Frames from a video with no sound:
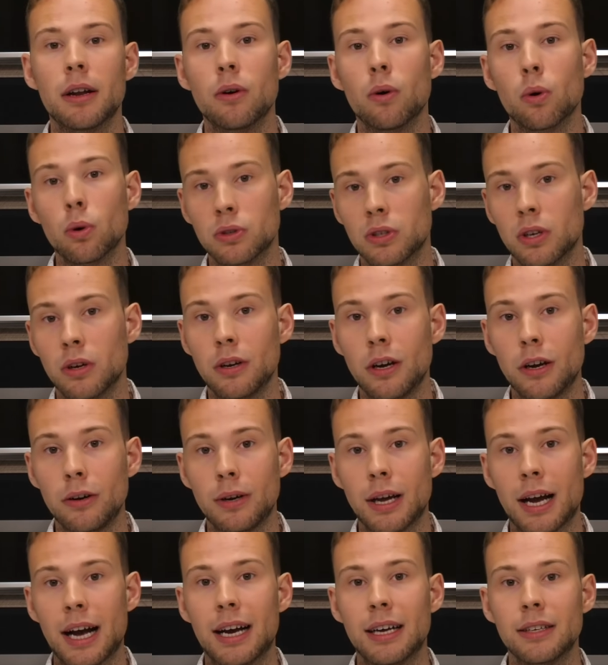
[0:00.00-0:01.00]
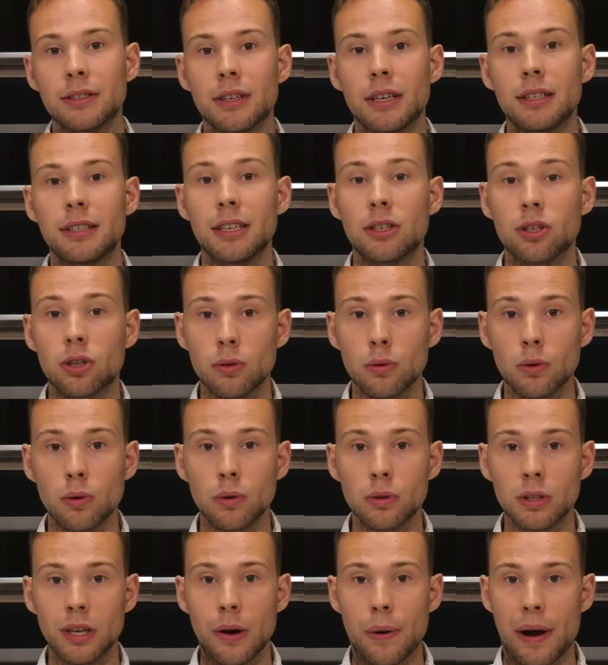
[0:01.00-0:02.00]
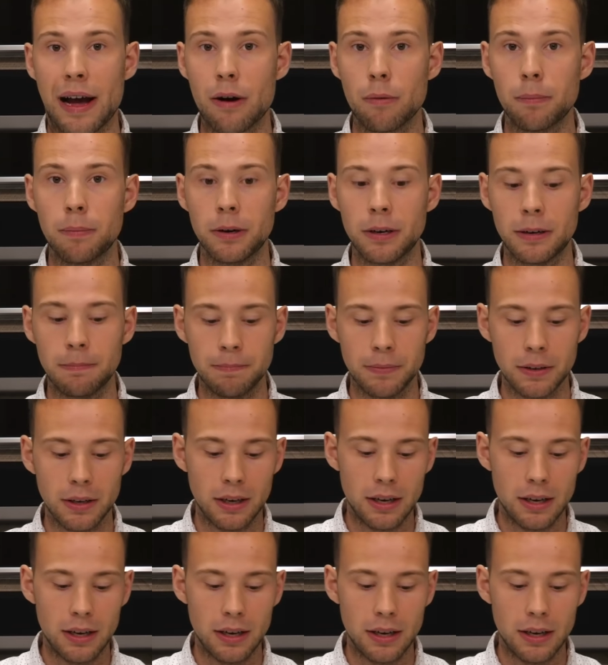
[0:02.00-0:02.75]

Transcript: also known as a digital audio output.